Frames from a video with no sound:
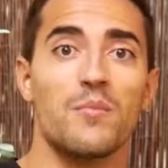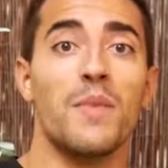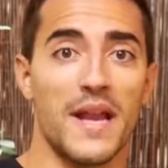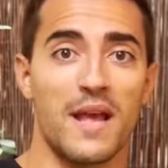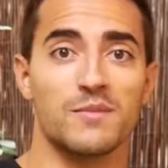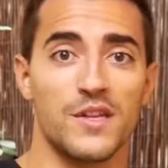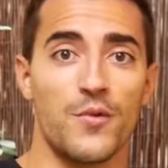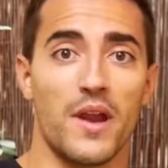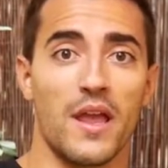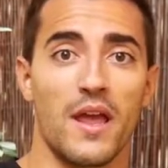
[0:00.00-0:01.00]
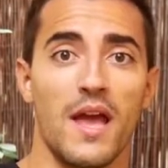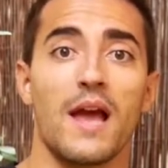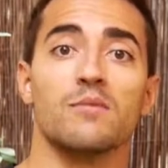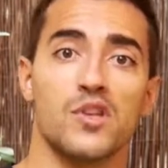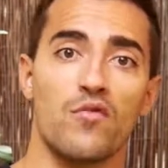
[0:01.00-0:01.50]
My name is Enrique,
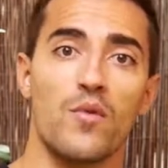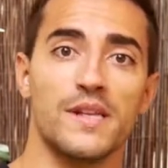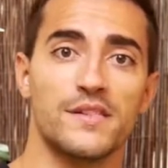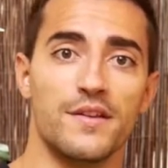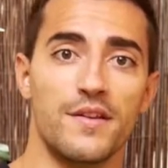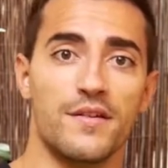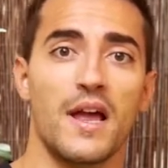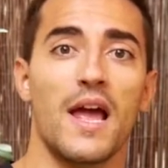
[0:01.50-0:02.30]
I'm a software engineer.